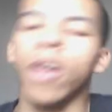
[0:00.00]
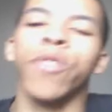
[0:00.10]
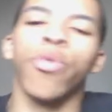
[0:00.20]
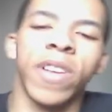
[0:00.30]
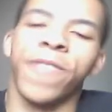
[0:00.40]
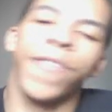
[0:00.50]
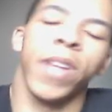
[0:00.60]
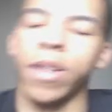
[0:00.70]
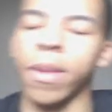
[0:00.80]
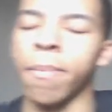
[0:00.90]
Twist
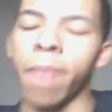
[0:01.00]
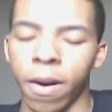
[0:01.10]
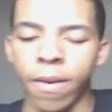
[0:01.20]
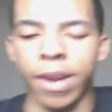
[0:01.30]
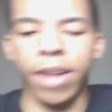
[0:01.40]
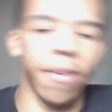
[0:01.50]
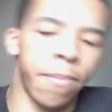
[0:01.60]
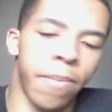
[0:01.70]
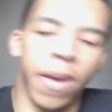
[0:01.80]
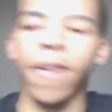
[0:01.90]
villain Namari. He's
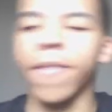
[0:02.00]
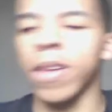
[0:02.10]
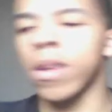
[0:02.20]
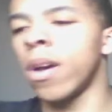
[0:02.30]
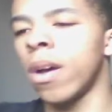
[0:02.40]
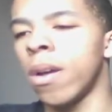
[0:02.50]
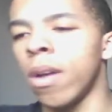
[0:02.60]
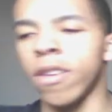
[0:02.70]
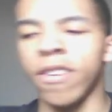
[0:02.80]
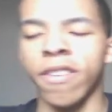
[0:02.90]
above
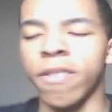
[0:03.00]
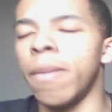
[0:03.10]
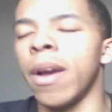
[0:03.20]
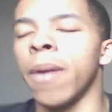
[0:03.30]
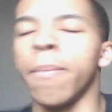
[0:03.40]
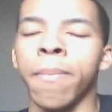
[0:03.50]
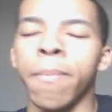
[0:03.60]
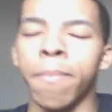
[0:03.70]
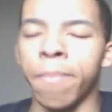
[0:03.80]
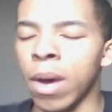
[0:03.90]
Assistant Mayor
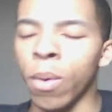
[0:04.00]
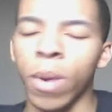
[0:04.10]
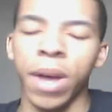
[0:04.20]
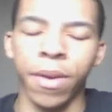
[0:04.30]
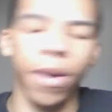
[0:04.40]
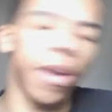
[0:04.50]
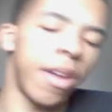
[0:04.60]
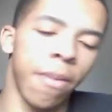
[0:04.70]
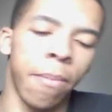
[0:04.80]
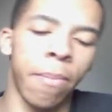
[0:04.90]
Bellwether.
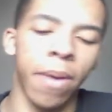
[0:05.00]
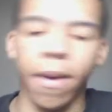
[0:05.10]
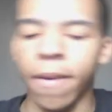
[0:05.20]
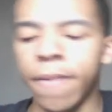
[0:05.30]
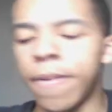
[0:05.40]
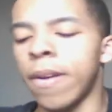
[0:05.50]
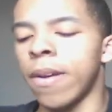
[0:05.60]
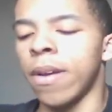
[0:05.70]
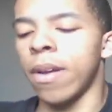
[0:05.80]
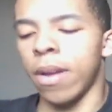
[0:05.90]
He's above.
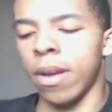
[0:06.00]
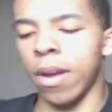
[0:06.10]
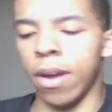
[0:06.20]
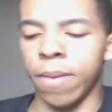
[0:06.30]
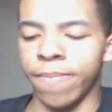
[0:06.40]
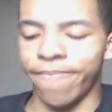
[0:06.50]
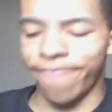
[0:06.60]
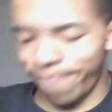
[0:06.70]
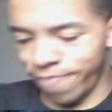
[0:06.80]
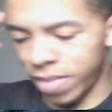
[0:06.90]
Um,
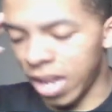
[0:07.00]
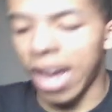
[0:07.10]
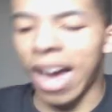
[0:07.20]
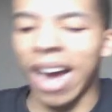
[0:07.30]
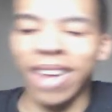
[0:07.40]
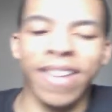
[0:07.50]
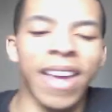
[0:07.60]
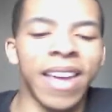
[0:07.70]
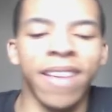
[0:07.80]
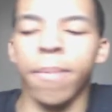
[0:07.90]
I'd
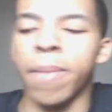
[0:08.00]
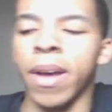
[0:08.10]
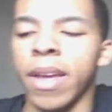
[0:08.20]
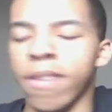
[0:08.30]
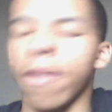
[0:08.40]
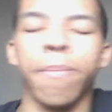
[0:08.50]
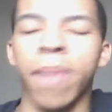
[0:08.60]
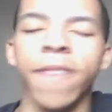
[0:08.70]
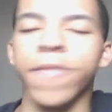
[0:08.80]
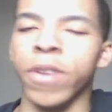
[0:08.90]
say he's
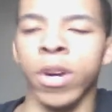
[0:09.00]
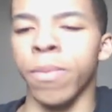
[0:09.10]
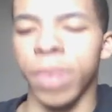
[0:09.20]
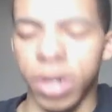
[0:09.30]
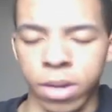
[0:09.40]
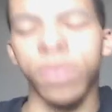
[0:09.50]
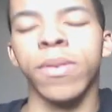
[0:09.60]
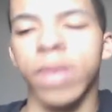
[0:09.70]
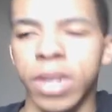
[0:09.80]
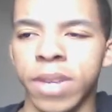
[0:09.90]
above Turbo.
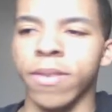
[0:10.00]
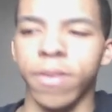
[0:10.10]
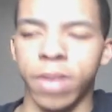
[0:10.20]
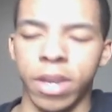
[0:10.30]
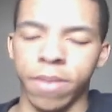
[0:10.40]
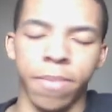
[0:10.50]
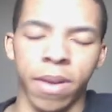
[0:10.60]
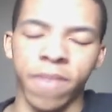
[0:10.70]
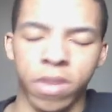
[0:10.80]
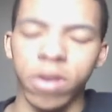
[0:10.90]
He's
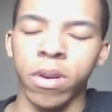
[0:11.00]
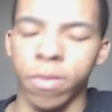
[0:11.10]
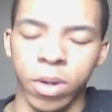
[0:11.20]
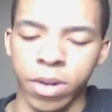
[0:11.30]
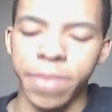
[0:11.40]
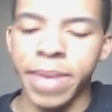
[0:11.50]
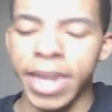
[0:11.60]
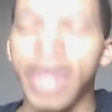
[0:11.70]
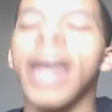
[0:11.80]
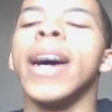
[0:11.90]
above Turbo to me.